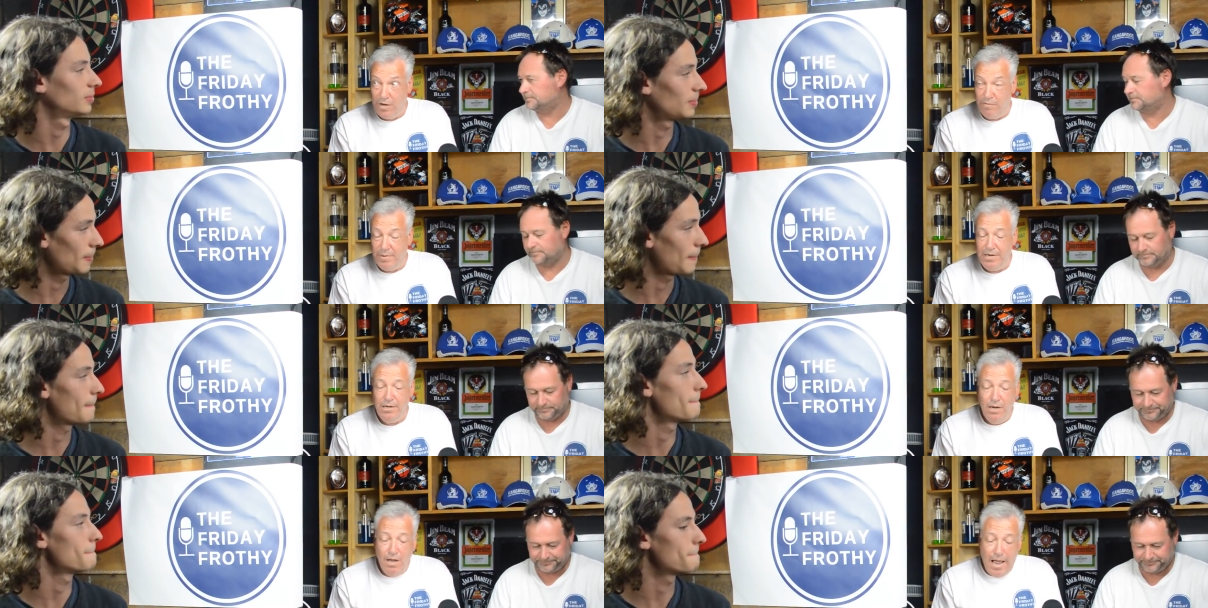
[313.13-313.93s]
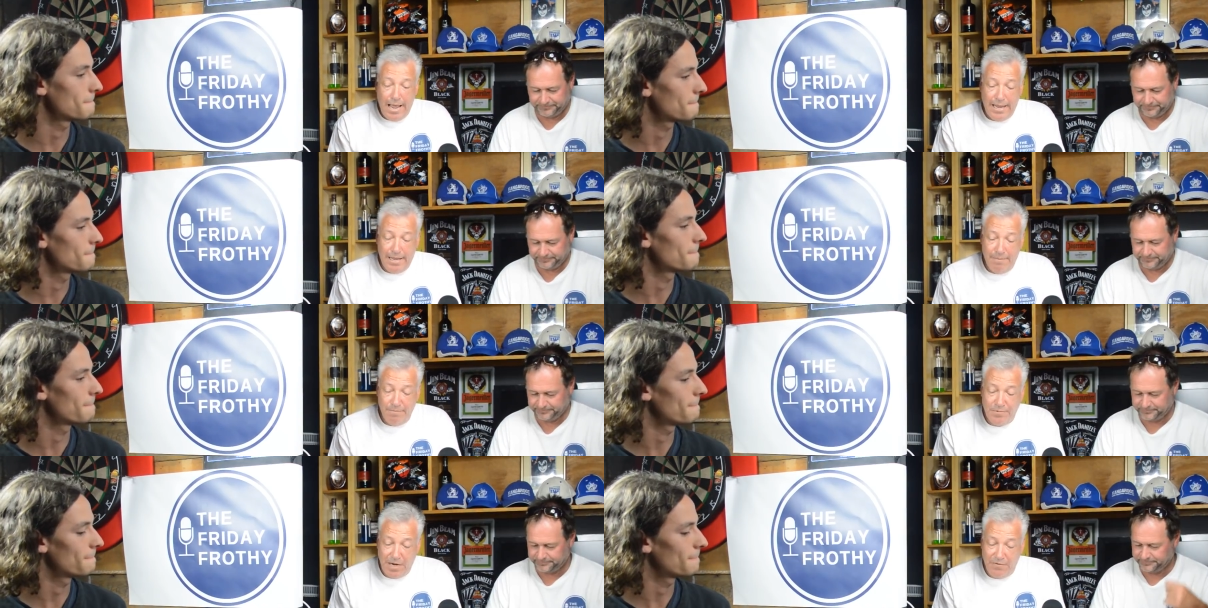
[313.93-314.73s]
Speaker 1: where you've been.
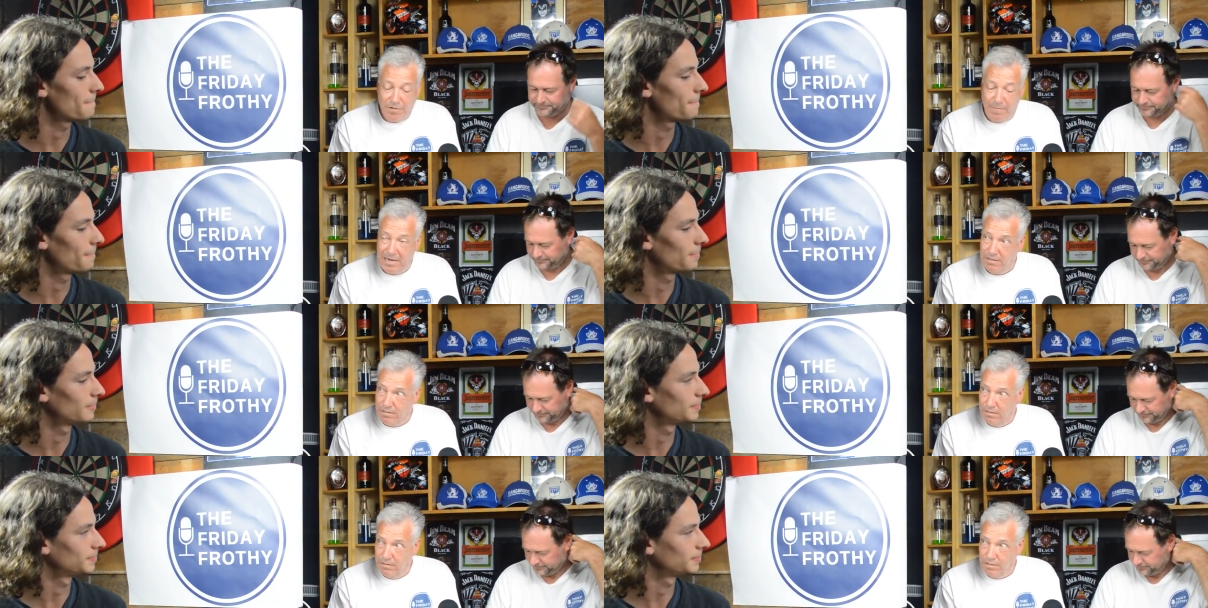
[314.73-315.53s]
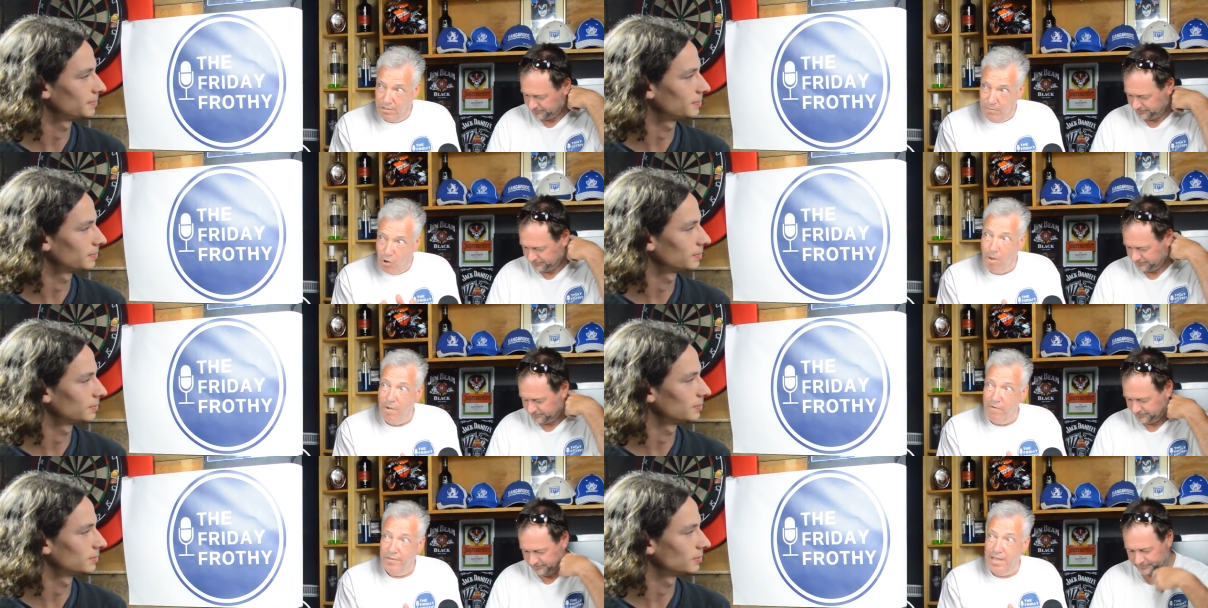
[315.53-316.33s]
Um, so you've spent some time
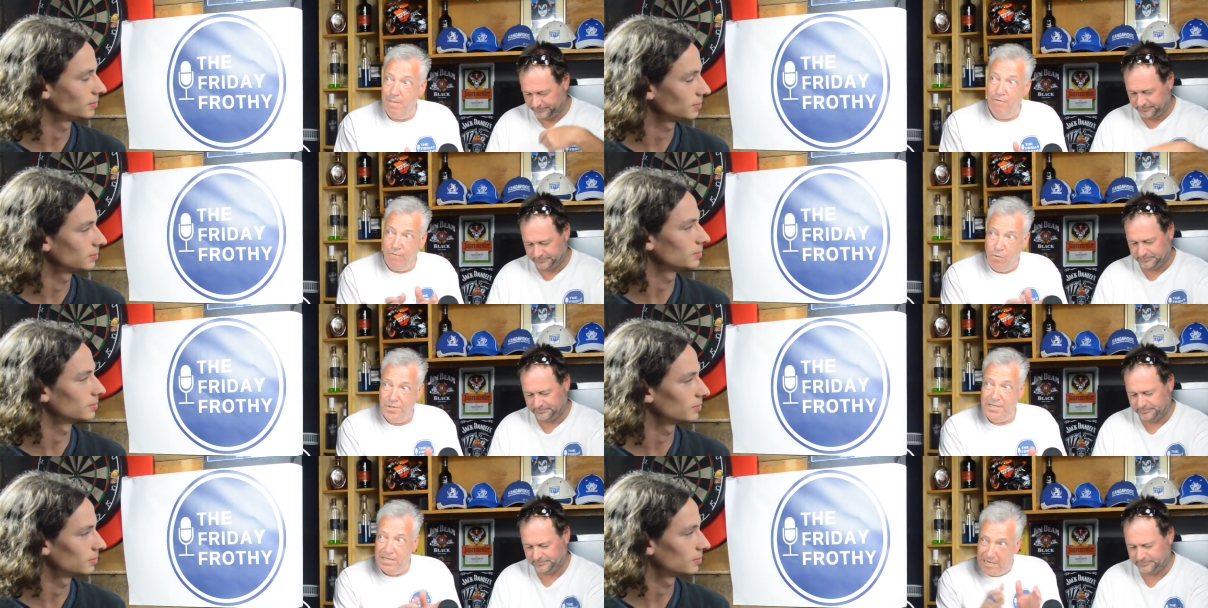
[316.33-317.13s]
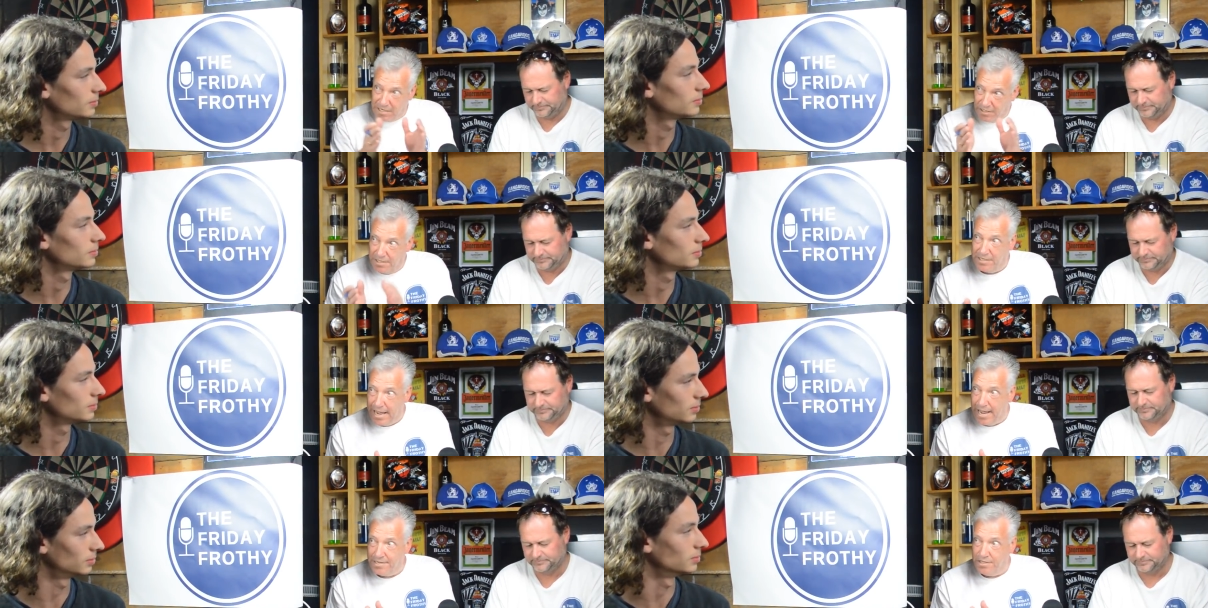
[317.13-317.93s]
over there before the season actually
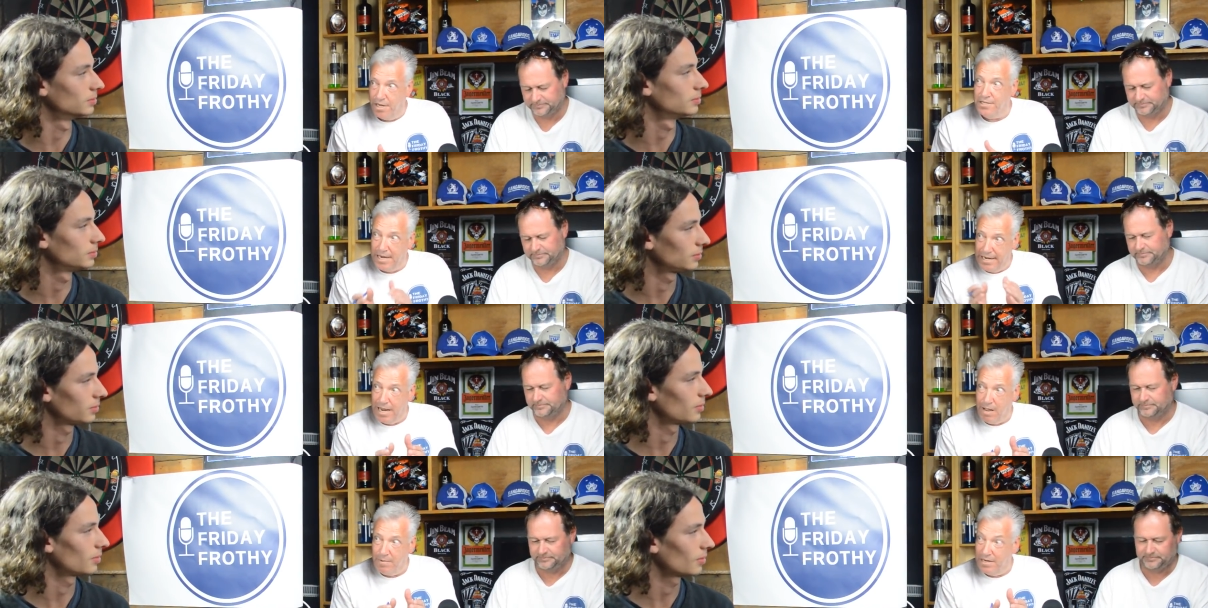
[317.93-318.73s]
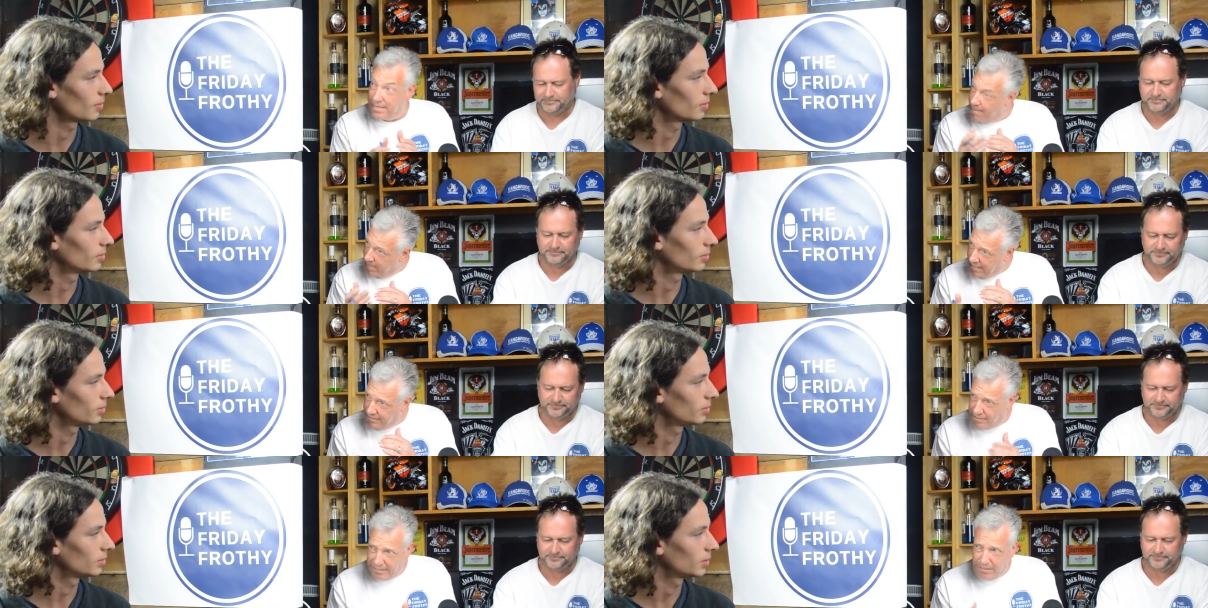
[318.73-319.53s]
starts, mm. setting up, and is that
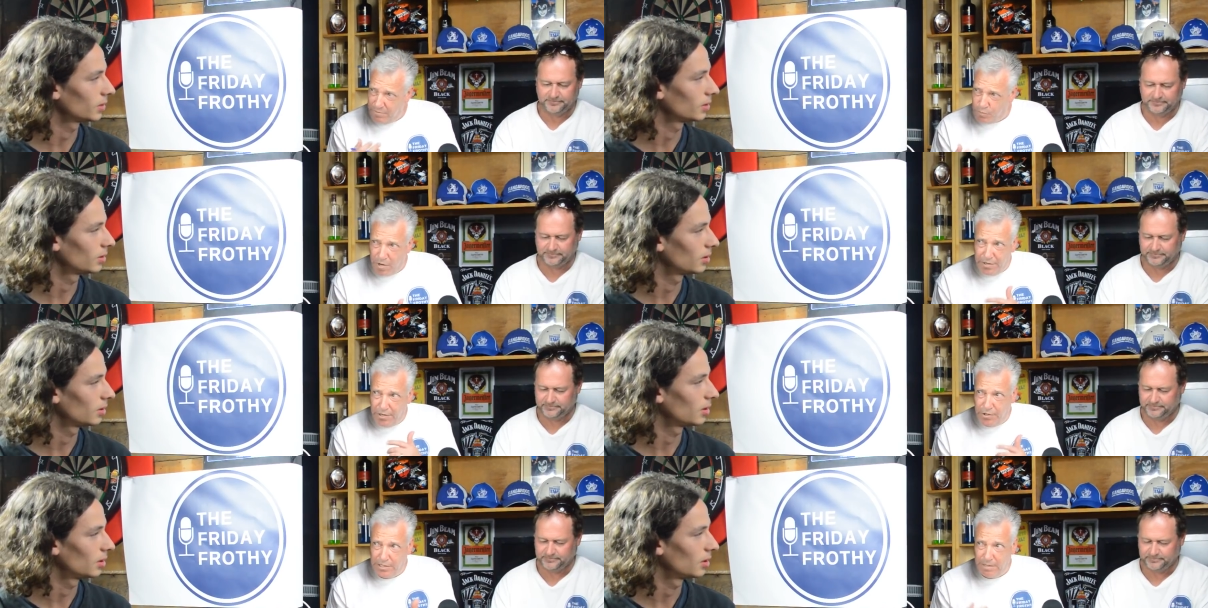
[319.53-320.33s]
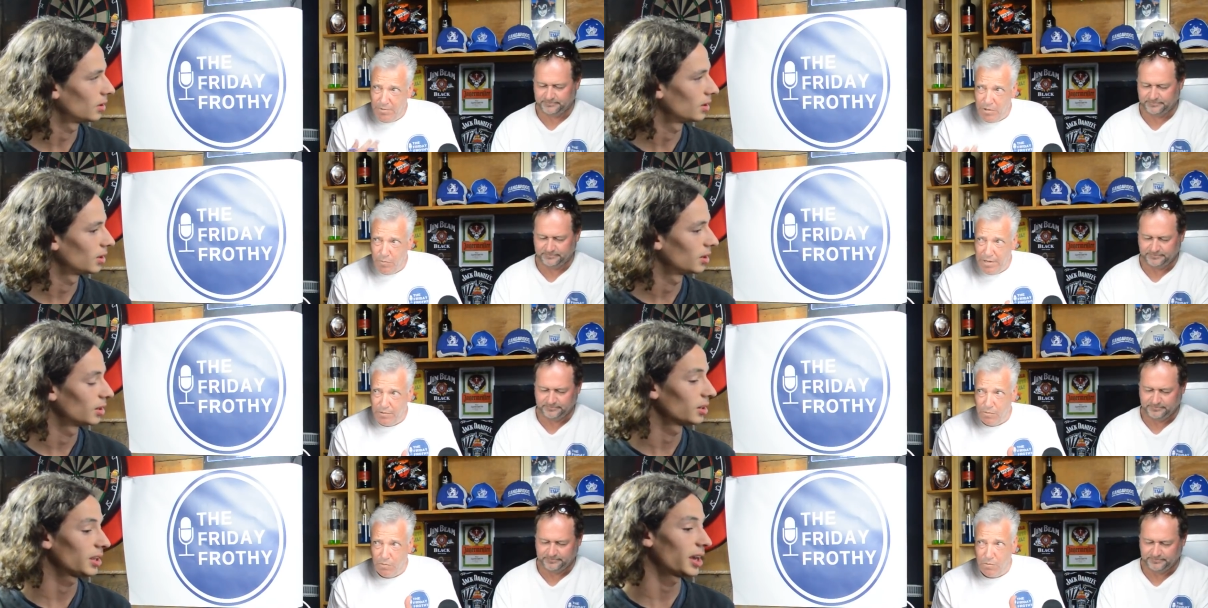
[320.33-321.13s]
meeting the team as well, your new team that you're
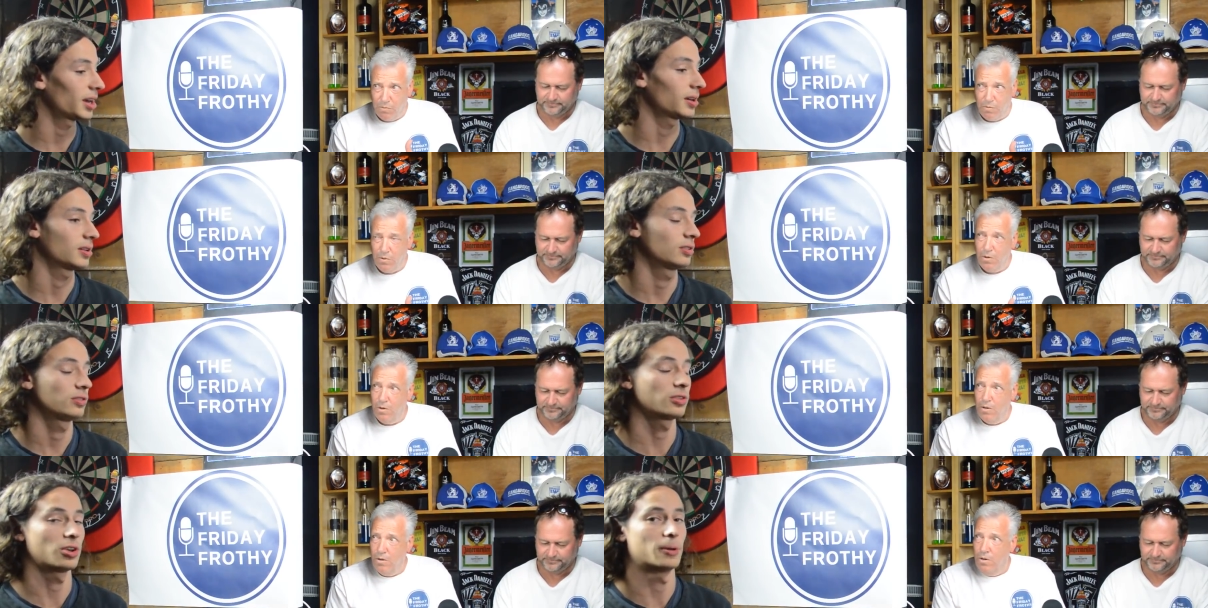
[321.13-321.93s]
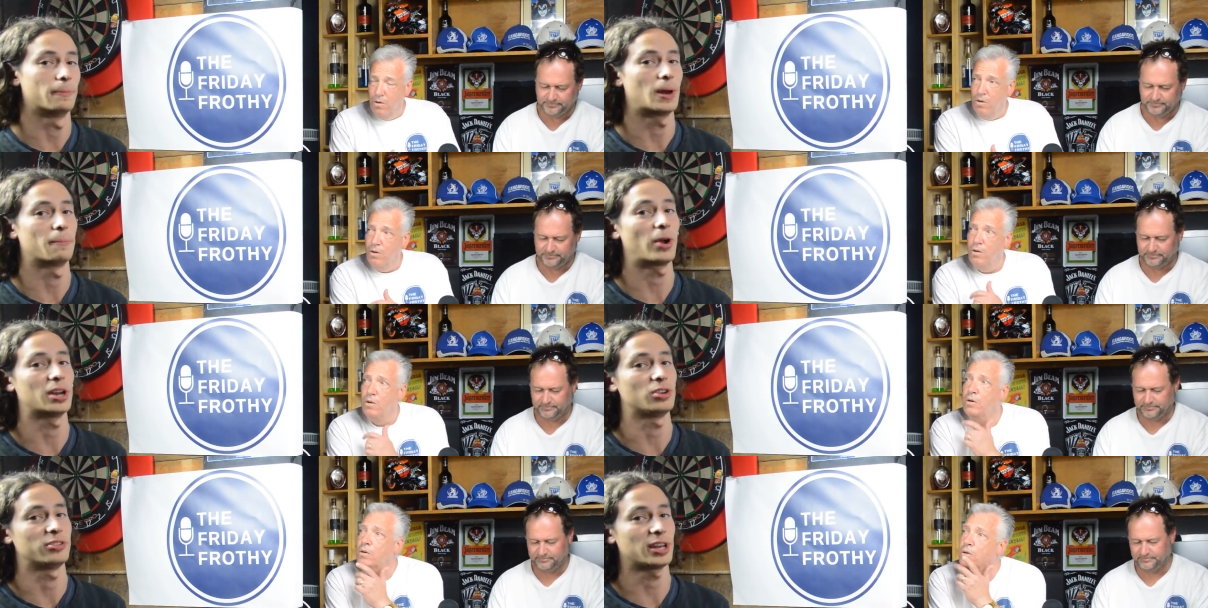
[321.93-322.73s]
with, or yeah?
Speaker 2: So a, a
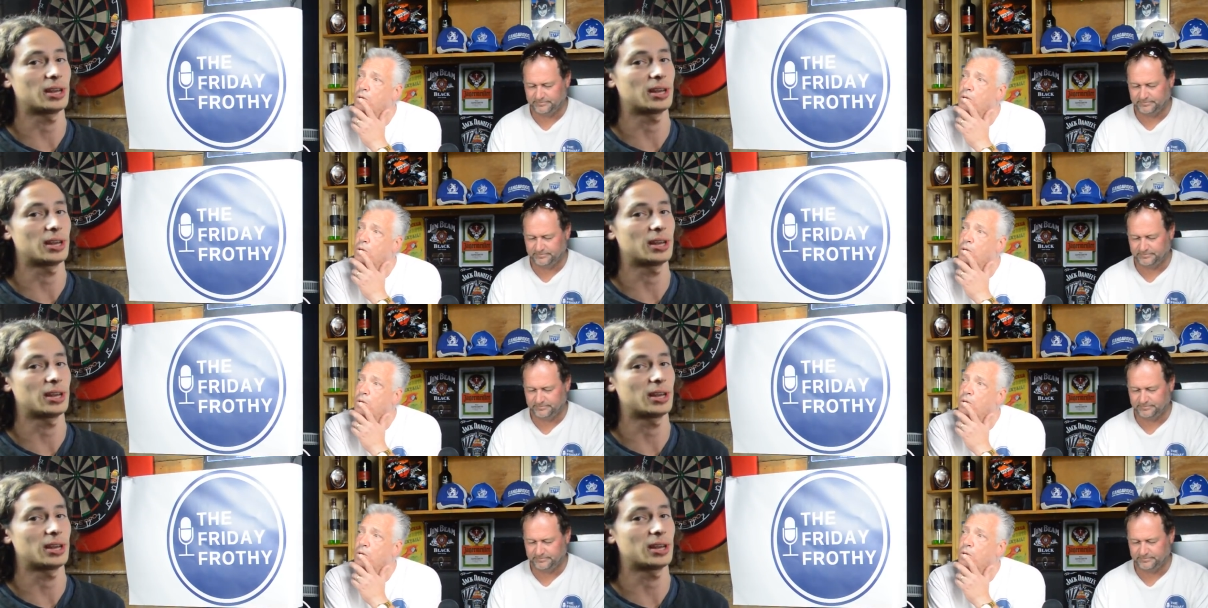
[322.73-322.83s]
brand new